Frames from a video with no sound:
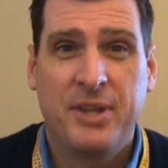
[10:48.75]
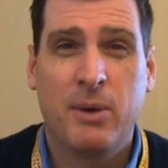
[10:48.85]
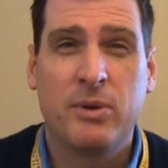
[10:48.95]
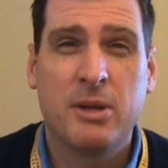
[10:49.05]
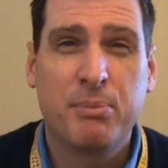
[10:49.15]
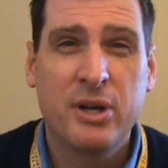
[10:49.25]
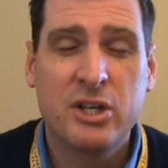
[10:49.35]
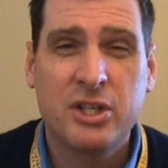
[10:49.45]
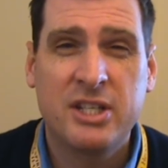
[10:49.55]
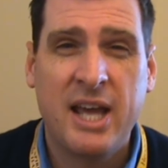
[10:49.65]
and when the
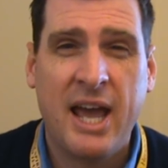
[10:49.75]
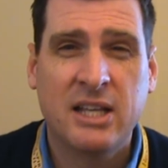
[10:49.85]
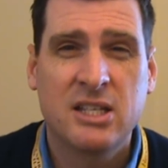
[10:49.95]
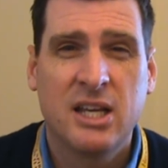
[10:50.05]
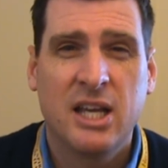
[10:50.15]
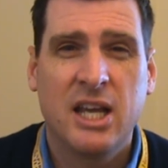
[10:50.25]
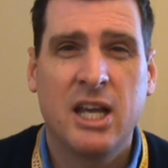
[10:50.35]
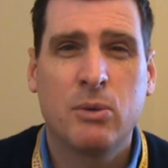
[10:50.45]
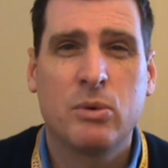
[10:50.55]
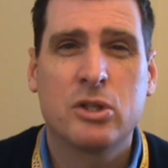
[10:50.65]
British attacked,
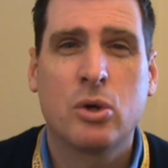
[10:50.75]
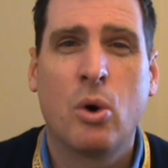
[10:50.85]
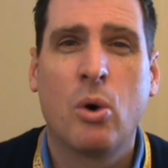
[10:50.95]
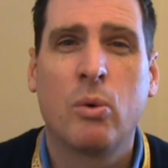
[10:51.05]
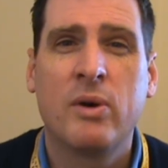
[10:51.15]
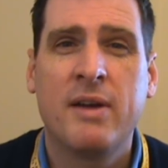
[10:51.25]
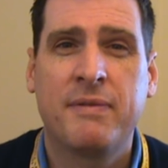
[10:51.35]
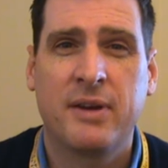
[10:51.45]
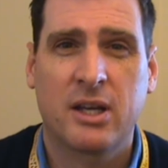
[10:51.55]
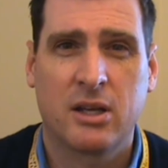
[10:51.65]
it was
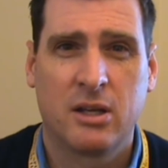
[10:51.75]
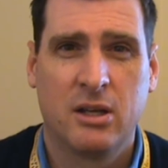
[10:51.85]
horrific.